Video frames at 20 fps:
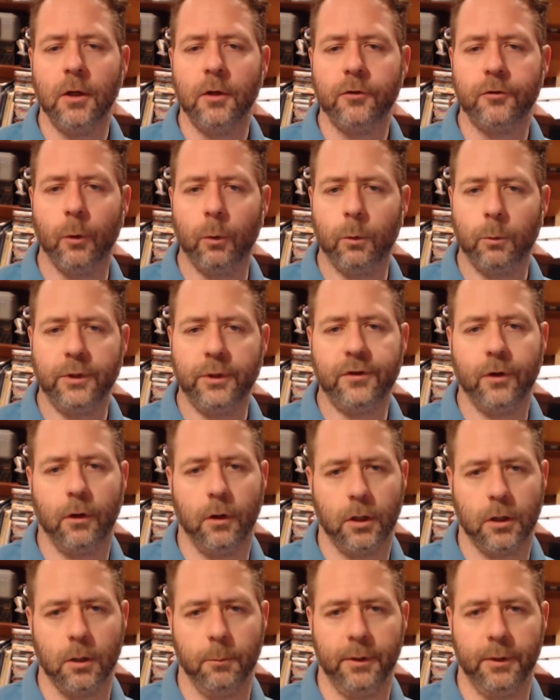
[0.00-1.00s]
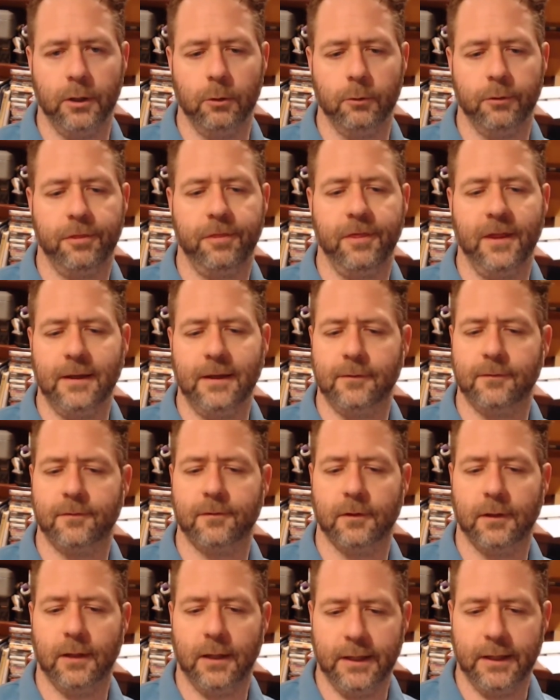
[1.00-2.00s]
So when we talk about
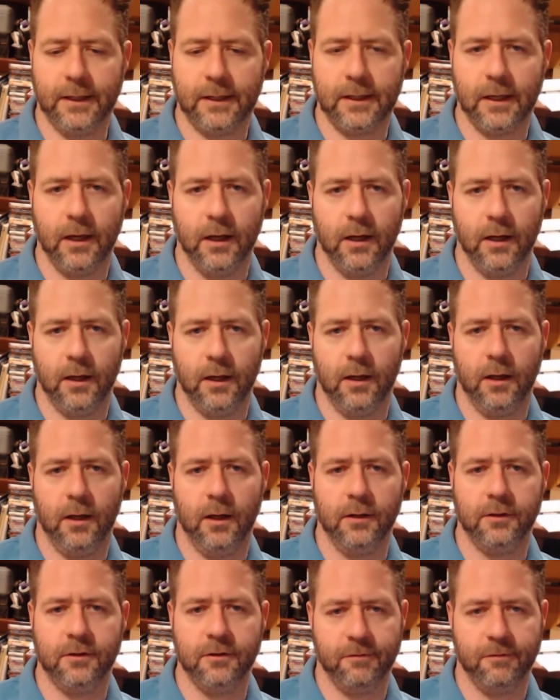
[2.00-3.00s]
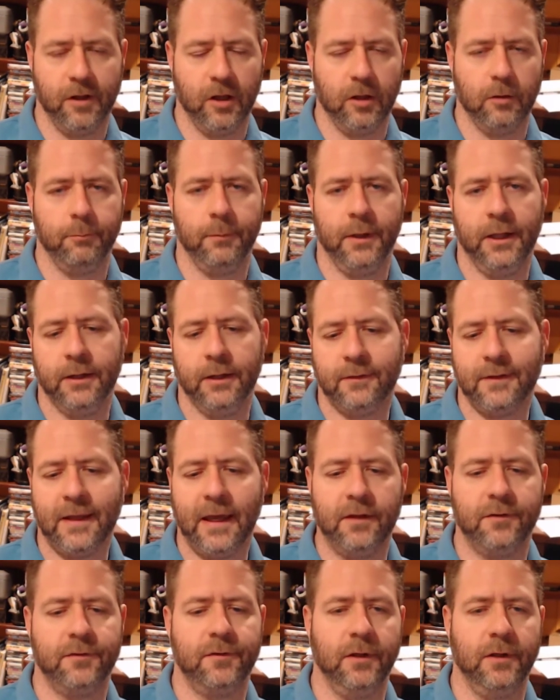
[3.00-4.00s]
things like development,
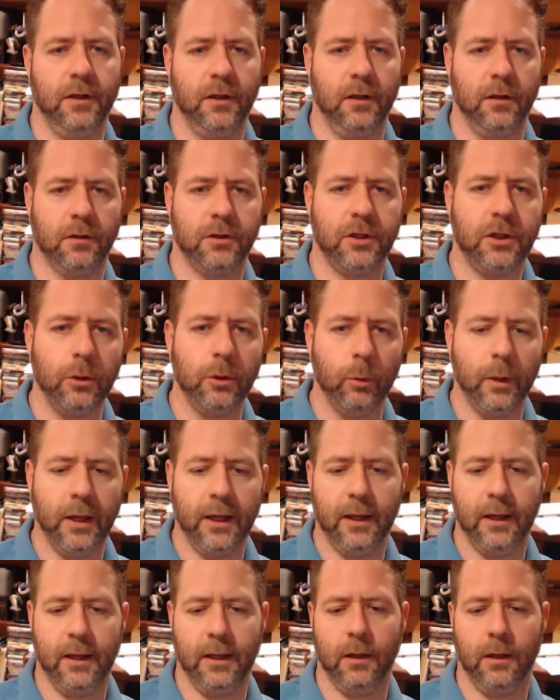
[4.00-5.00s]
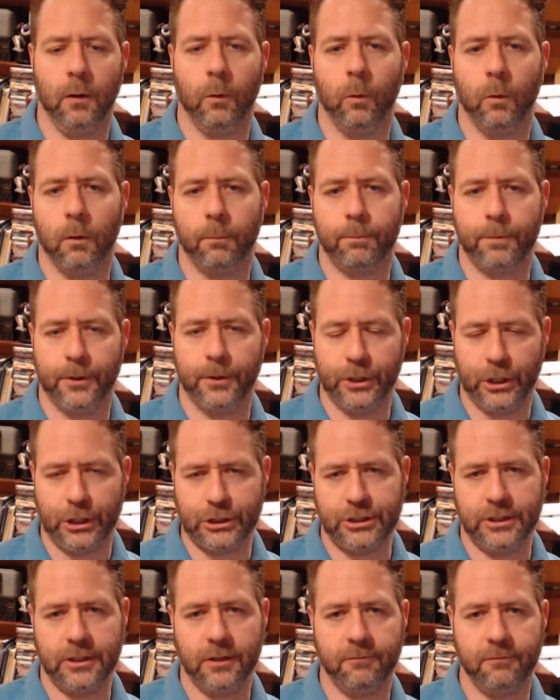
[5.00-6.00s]
testing, QA, or
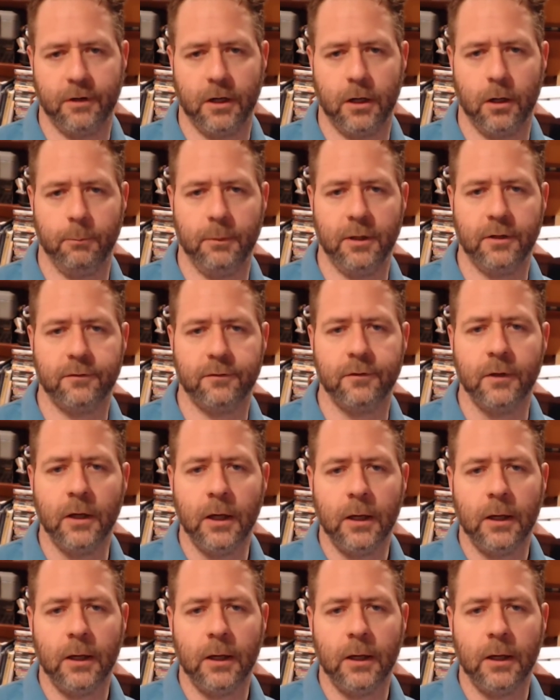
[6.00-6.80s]
production environments,